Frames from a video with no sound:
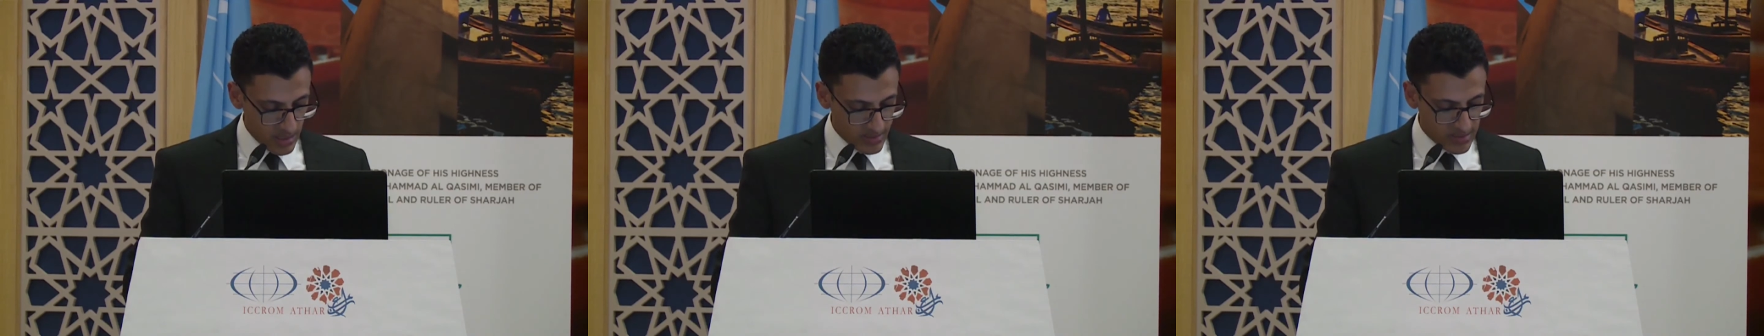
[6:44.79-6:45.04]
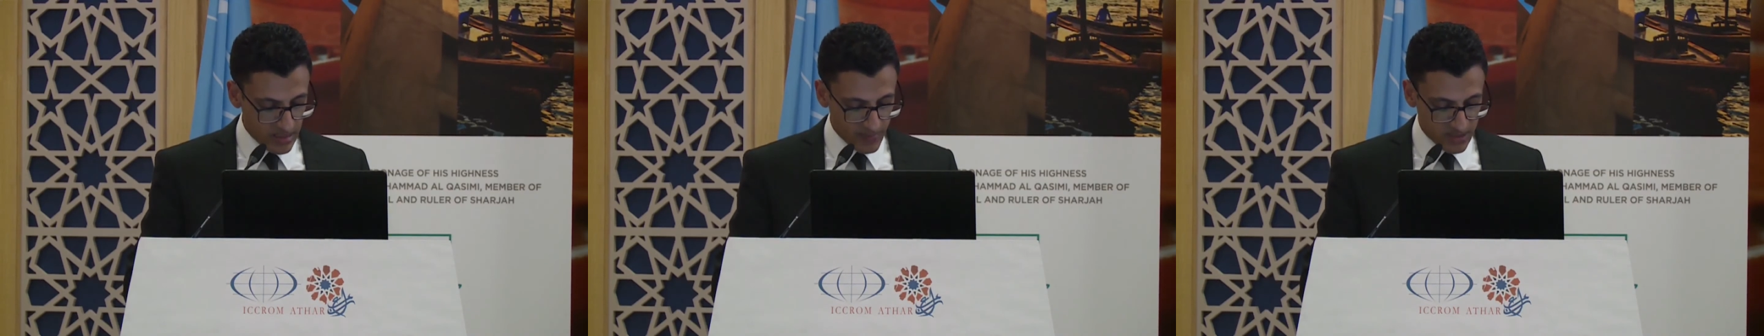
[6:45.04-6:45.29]

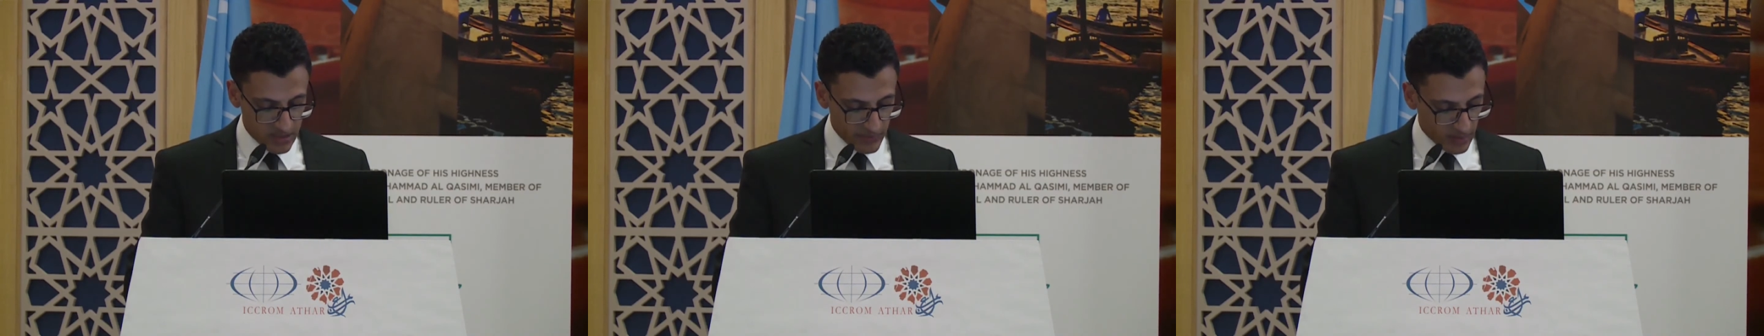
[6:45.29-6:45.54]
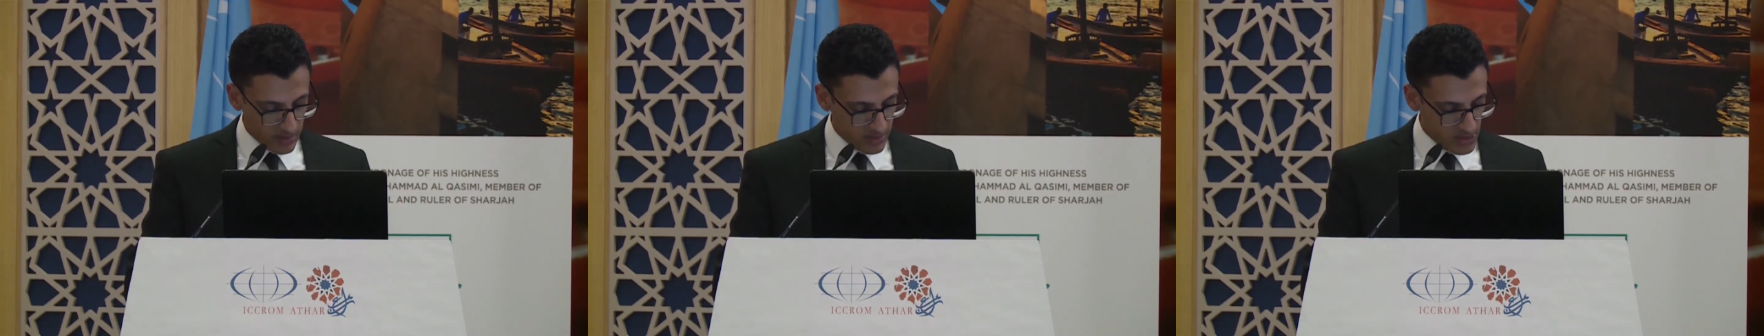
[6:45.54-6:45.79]
Islamic
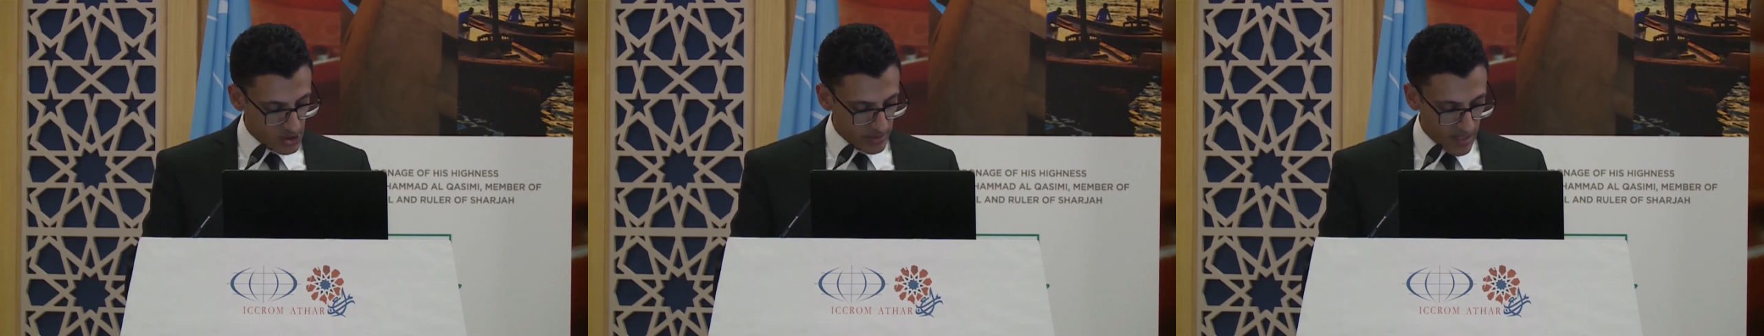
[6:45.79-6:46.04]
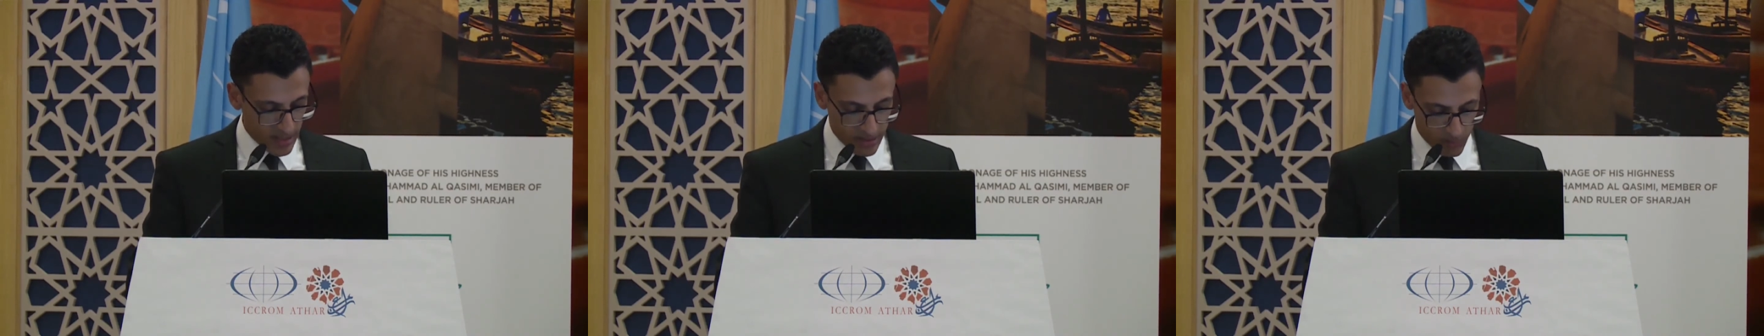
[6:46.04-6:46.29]

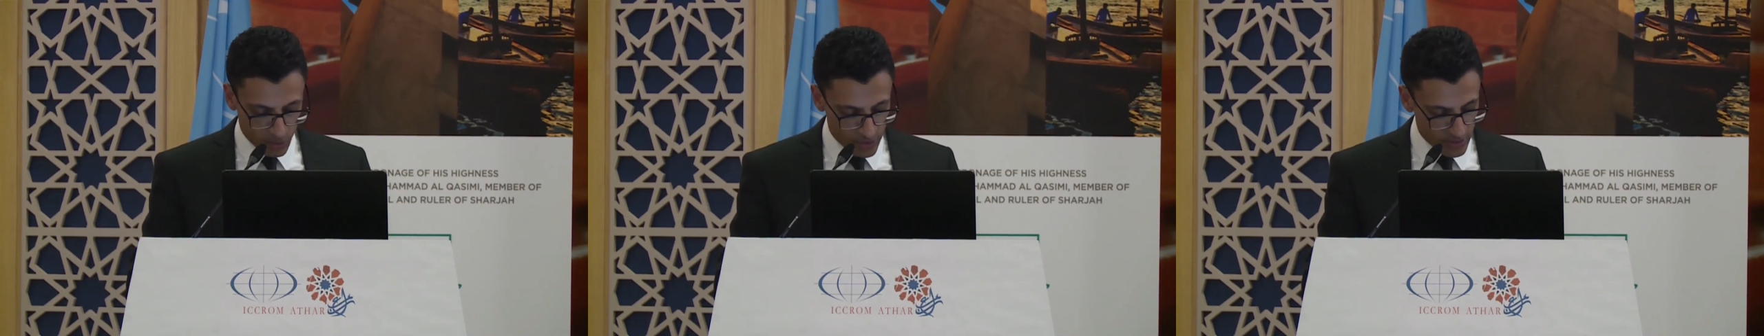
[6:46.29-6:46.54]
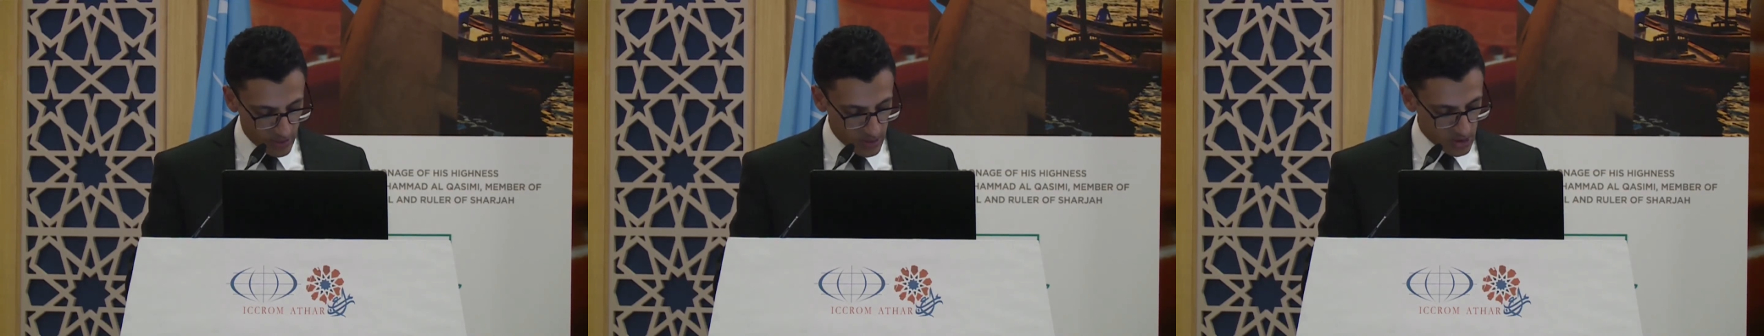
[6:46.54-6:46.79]
civilization, and
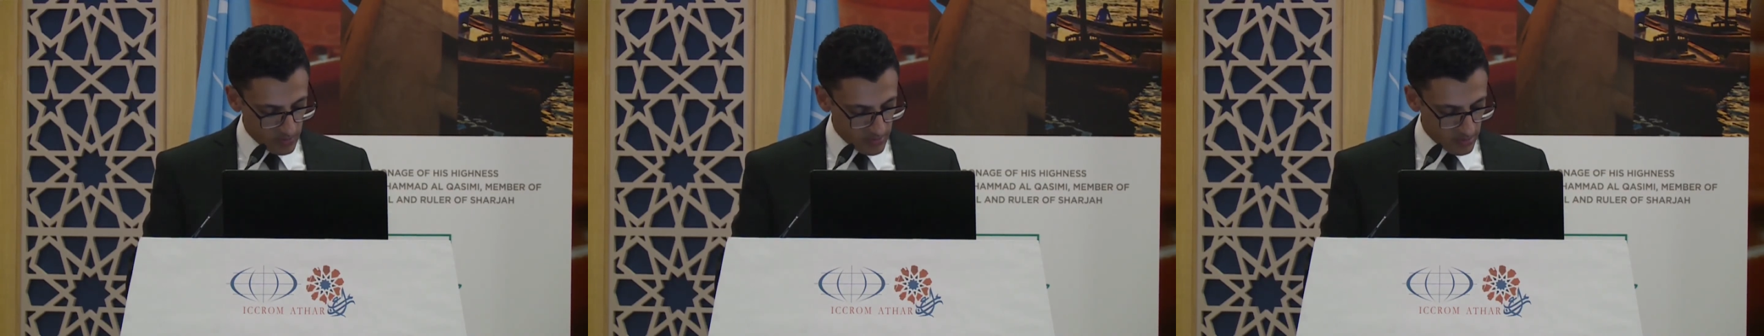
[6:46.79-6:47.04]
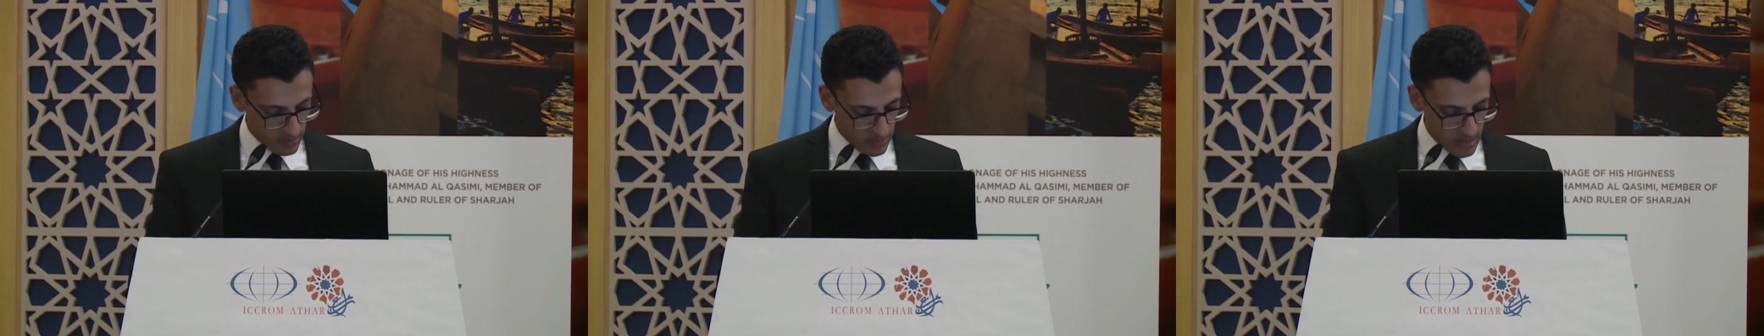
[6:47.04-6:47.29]
modern Egypt.